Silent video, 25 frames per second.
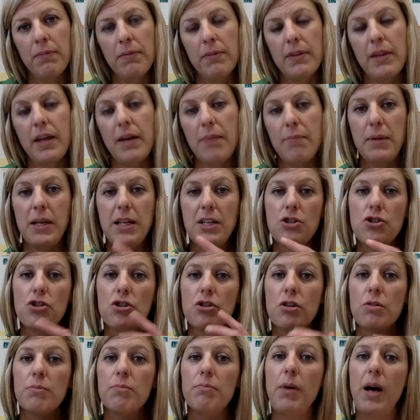That means
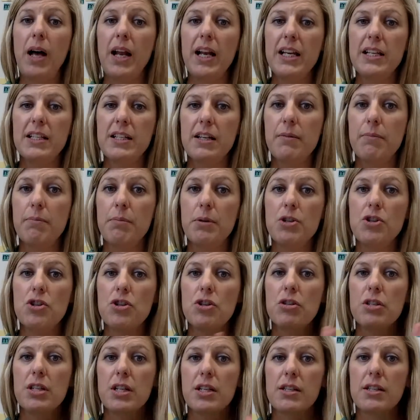your body
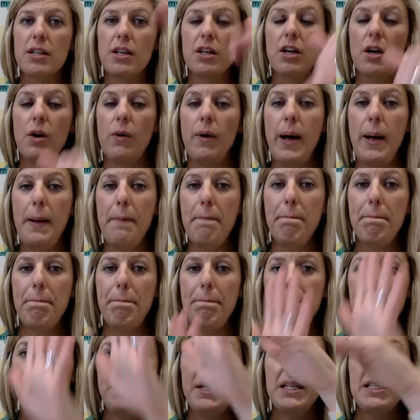temperature doesn't go up
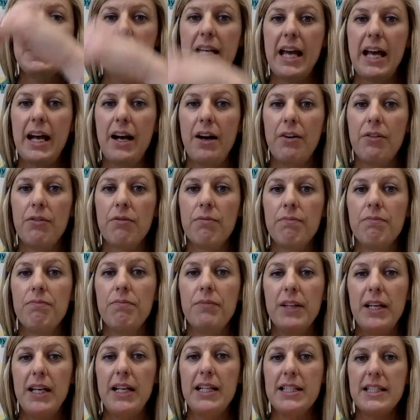and down,
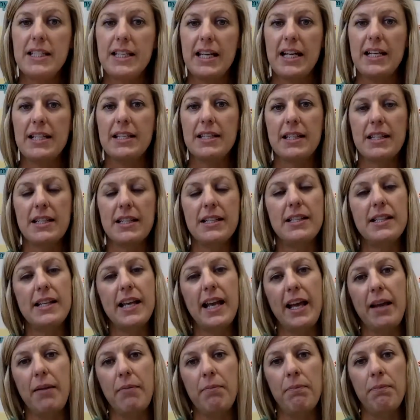it stays the
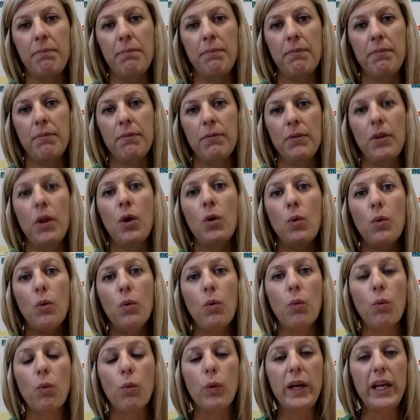same.
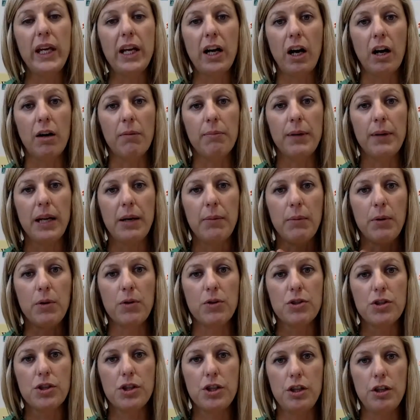We are
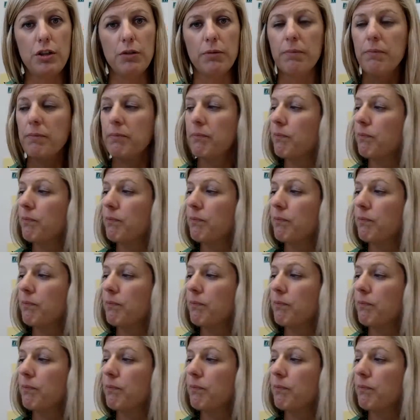mammals too.